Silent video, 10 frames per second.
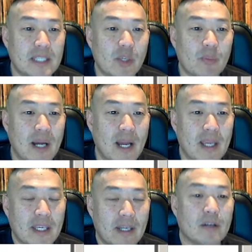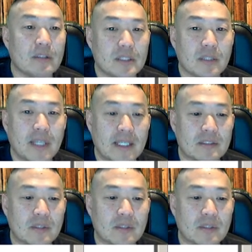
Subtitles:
that you buy can also get